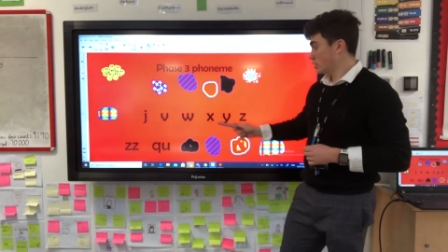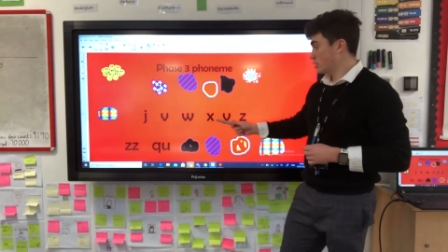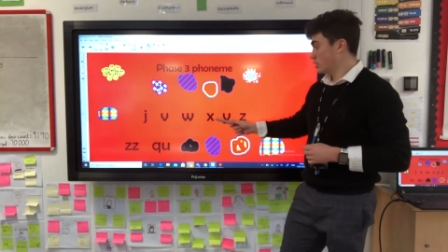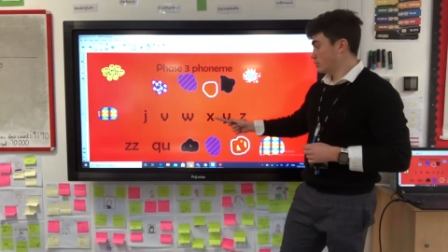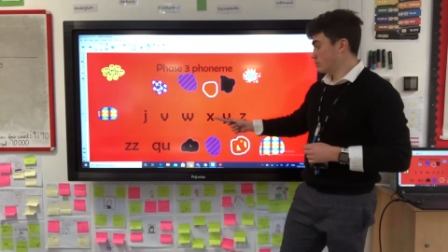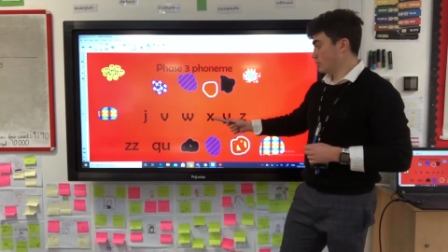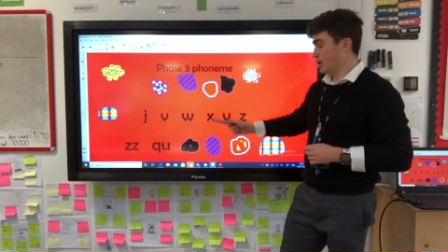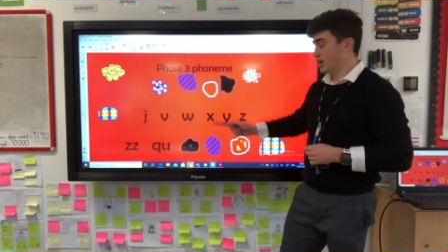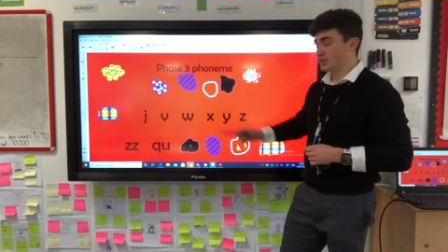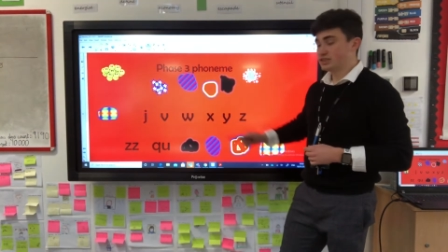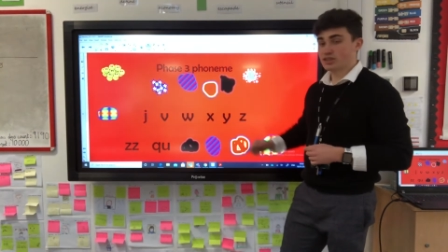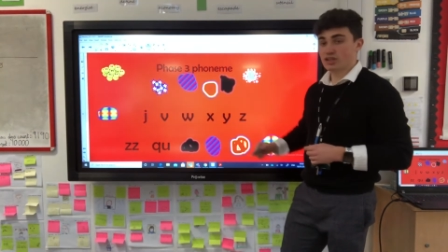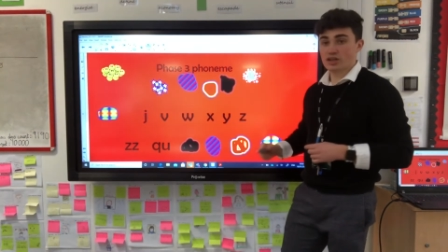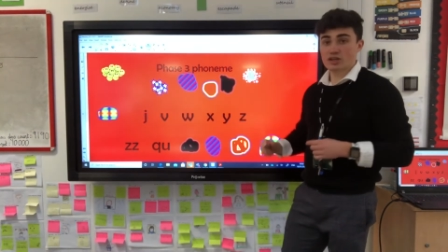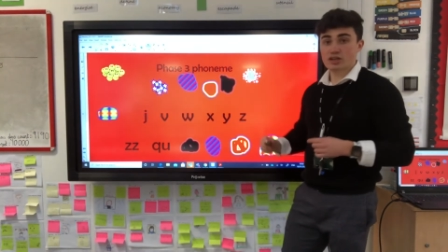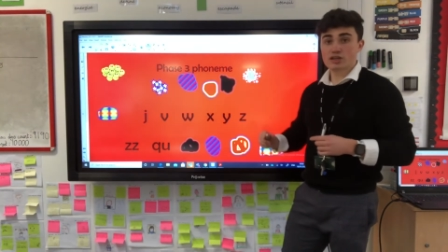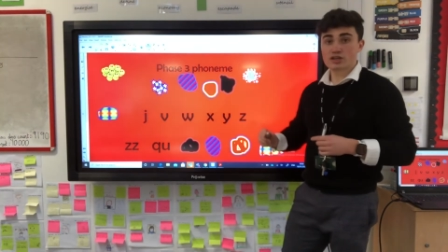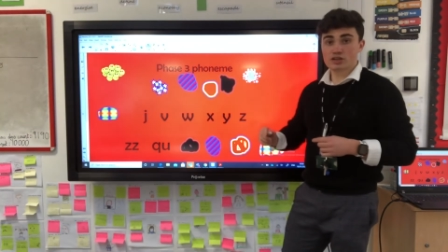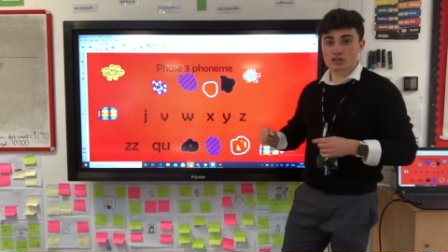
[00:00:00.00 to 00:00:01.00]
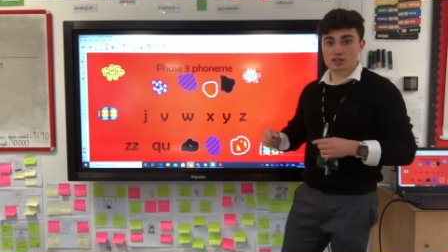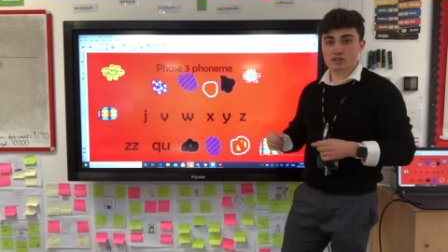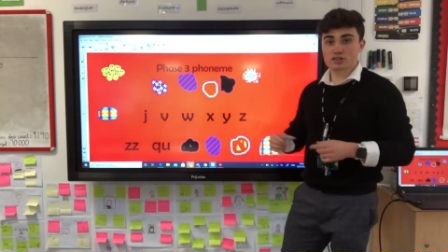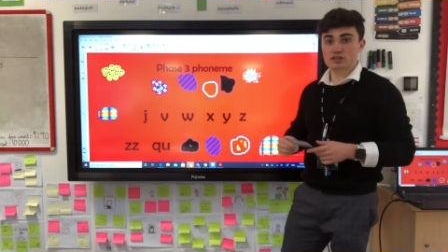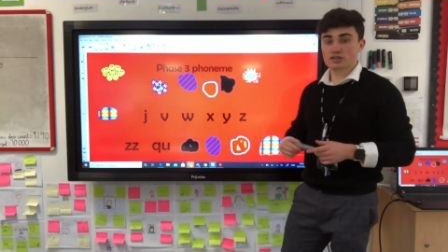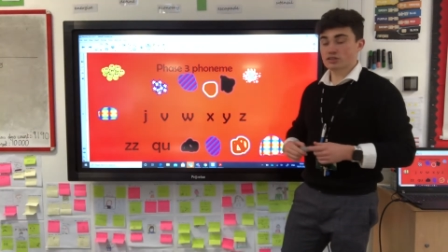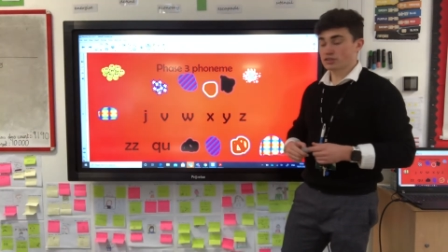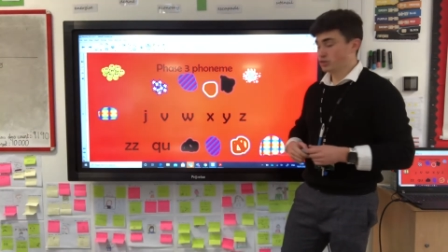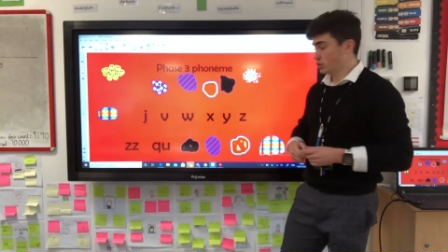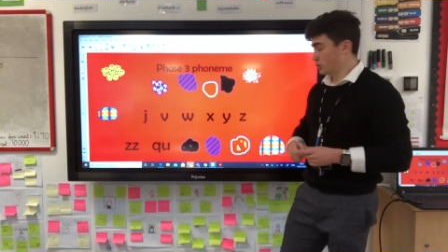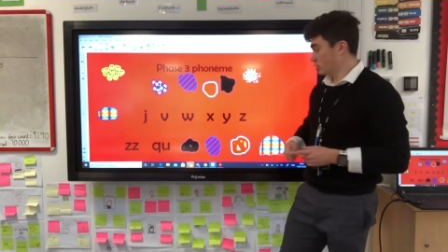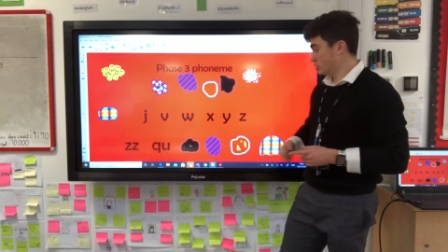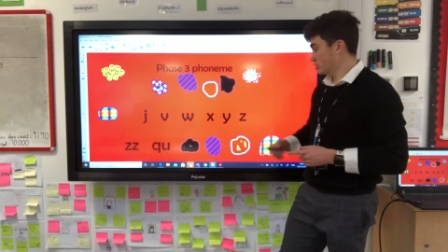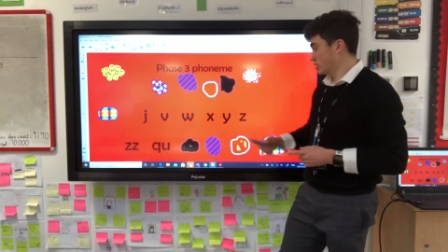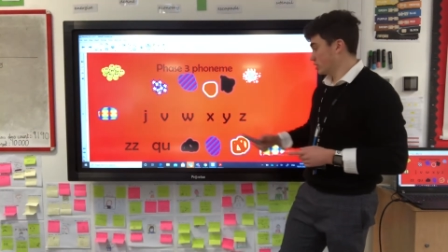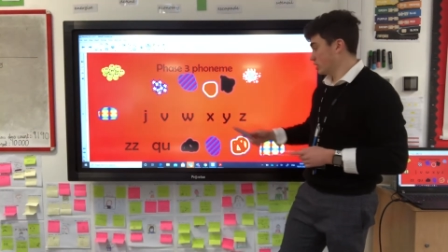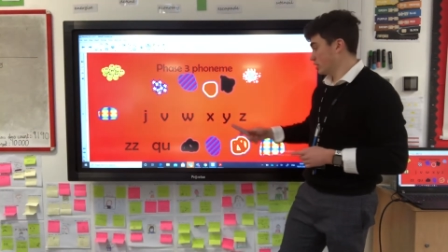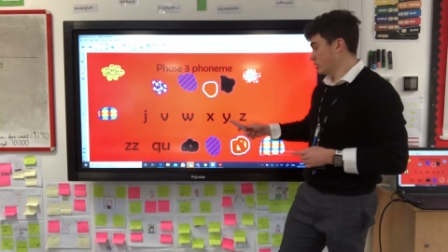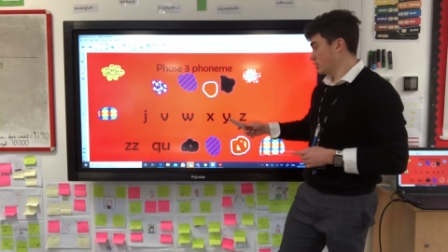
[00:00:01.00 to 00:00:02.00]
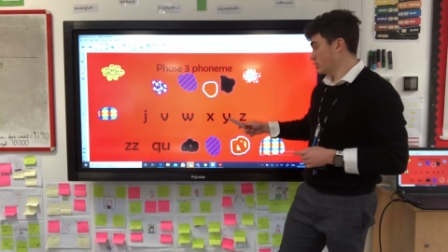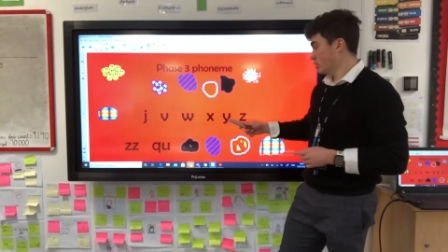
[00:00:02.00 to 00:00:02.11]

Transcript: my turn, x, your turn,